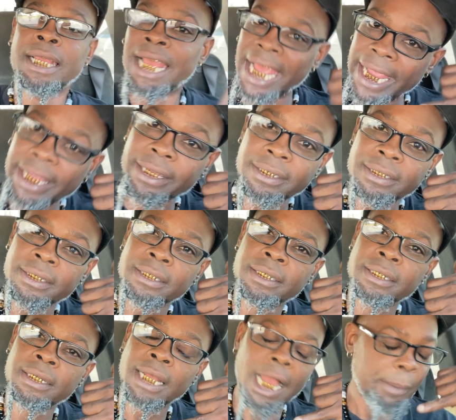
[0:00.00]
Hey,
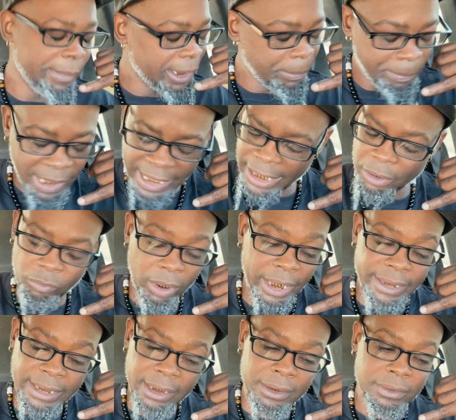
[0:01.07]
I'm in a bind
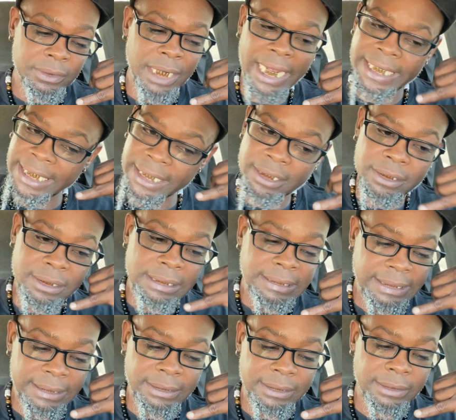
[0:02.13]
right now. I need a little
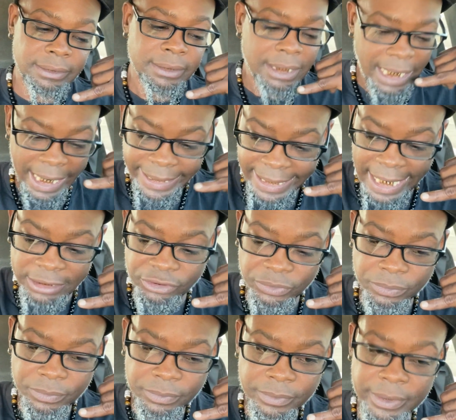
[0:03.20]
assistance. I got
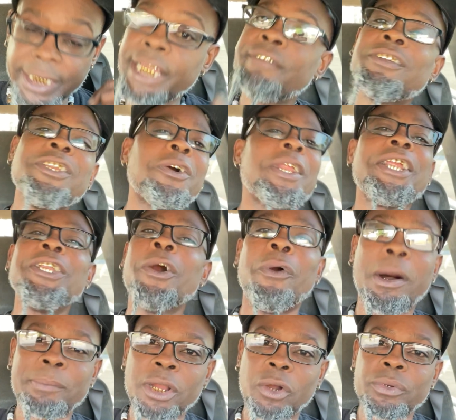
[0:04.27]
you. Even though they know
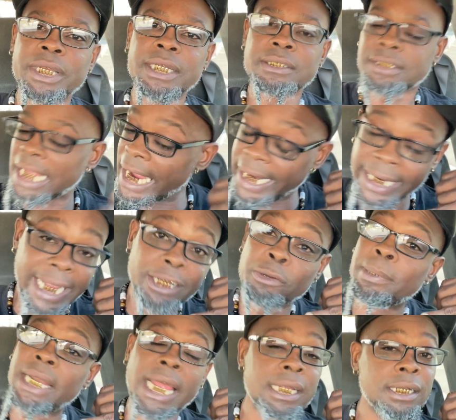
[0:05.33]
I'm go-getters, I ain't got
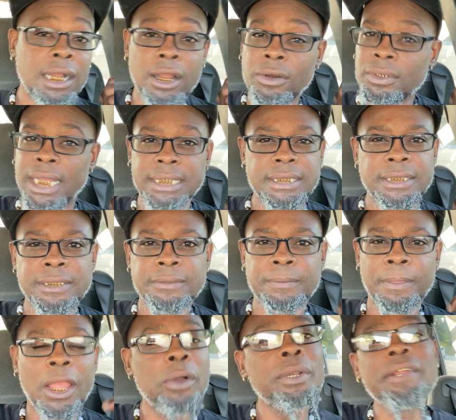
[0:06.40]
nobody I can call like that.
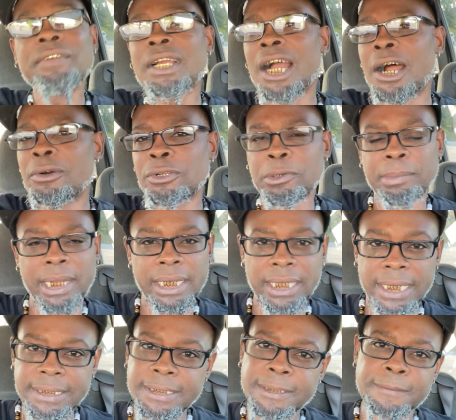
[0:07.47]
I don't even call nobody
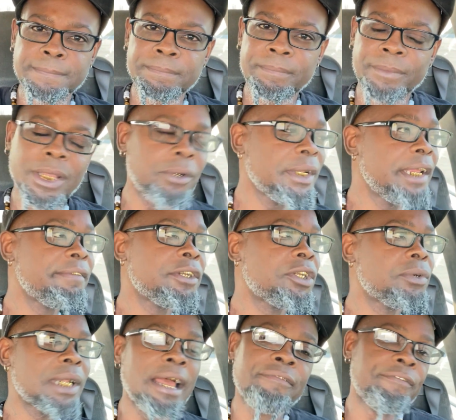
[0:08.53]
like that. I don't even
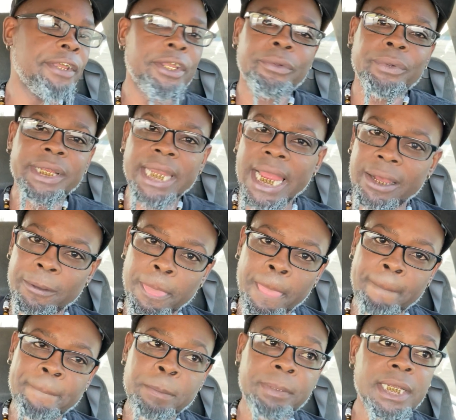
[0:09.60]
do it. I figure it out
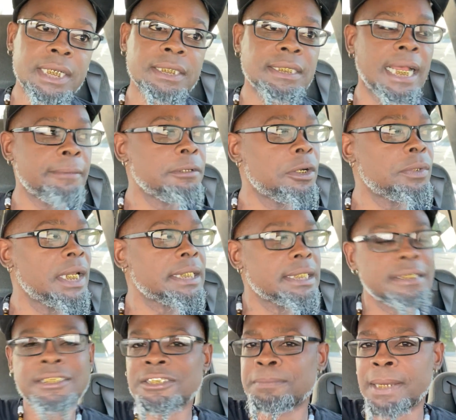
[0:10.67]
because I know that
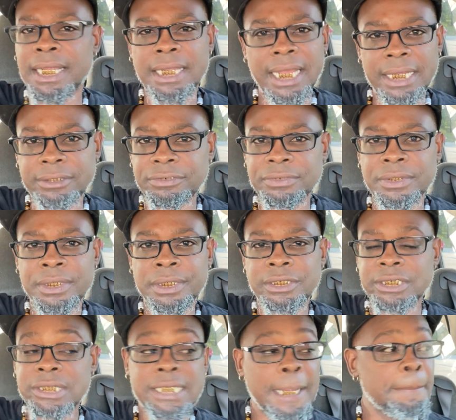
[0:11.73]
this is my life.
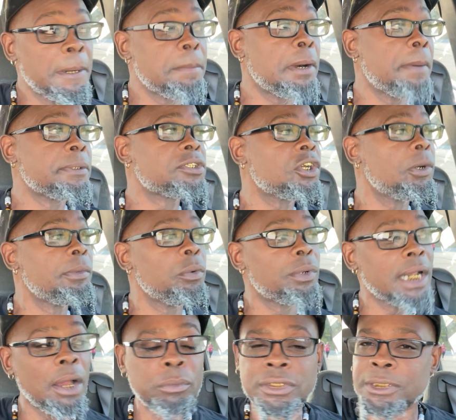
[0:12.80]
Just like my mama told me
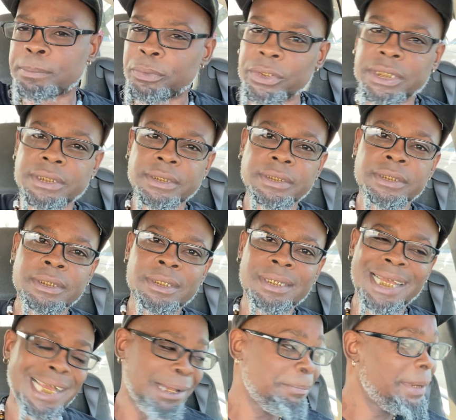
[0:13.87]
when I went to prison.
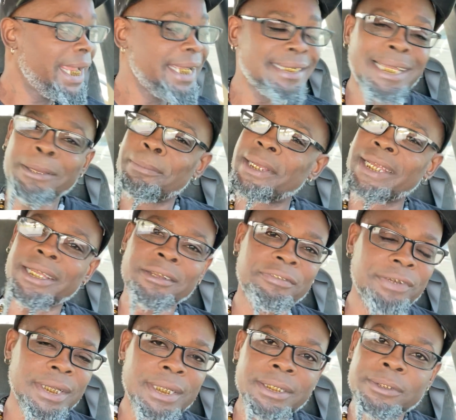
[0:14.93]
I made that bed,
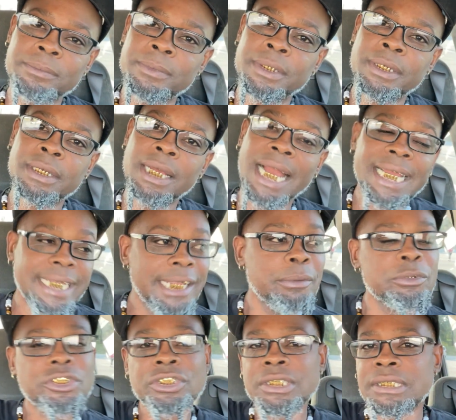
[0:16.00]
fam. I get
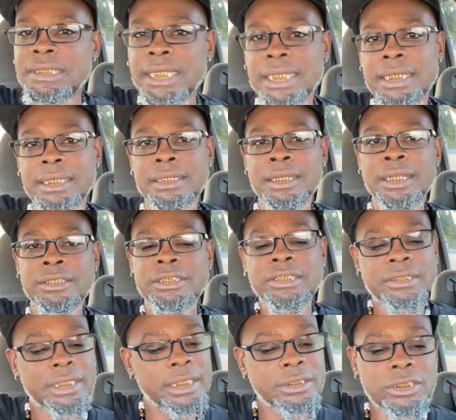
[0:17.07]
what she said. She
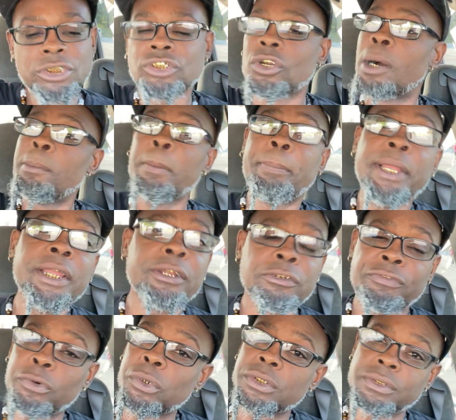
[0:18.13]
said, "Look, Joe, I'm going to be here
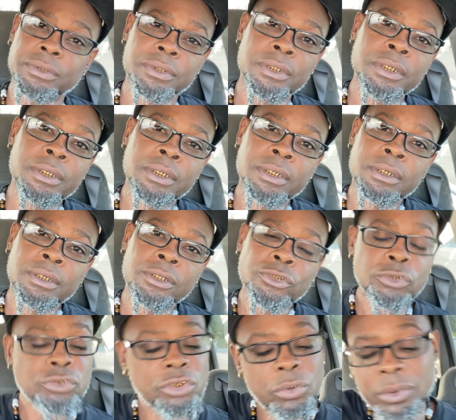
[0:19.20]
for you.
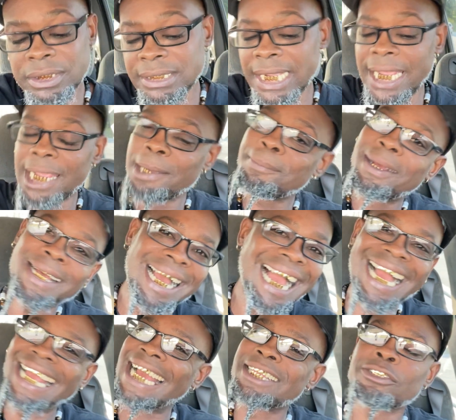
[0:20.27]
You doing time,
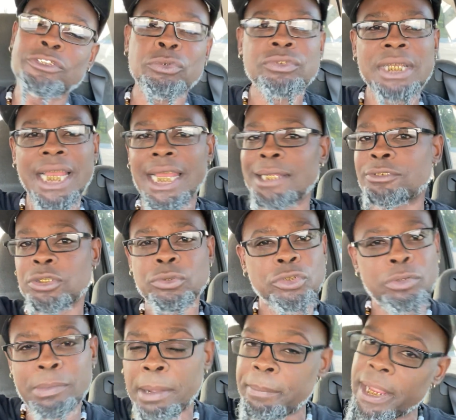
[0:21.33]
I got to do time too.
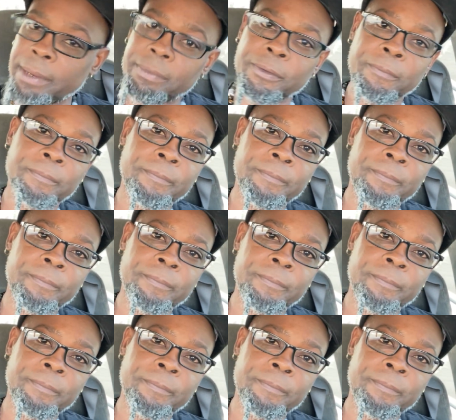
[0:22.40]
You my baby.